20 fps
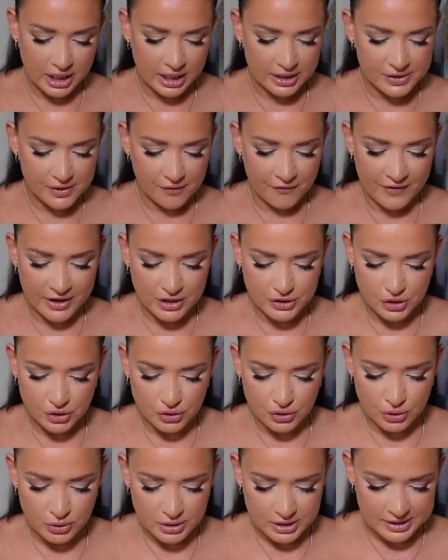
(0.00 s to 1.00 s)
It fits
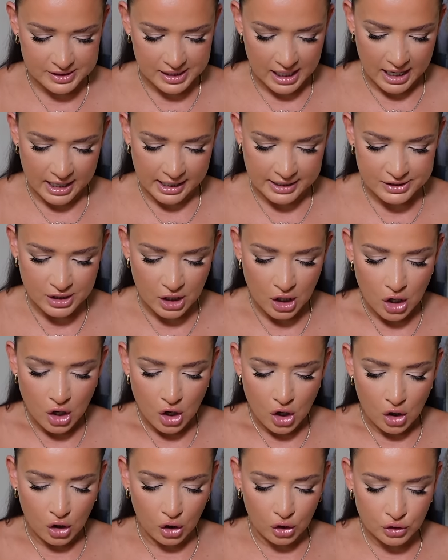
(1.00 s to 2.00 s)
true to size,
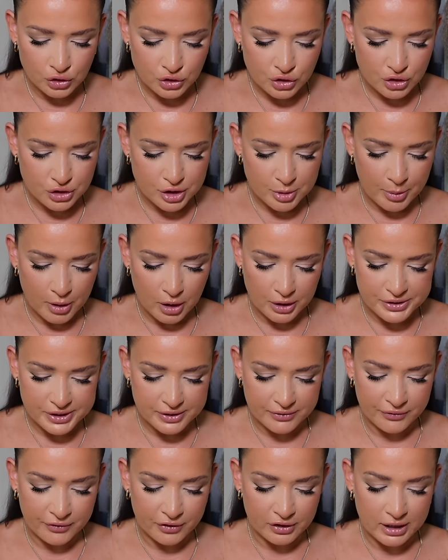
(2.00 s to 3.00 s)
ultra
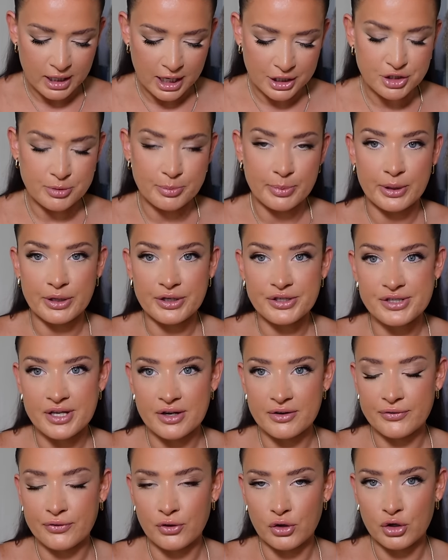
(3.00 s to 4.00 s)
supportive for a larger bust
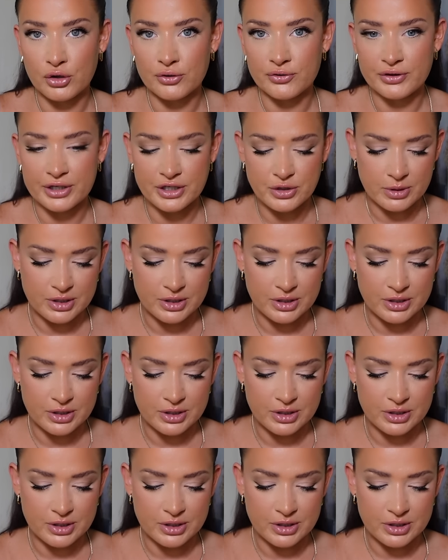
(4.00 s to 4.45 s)
and full coverage,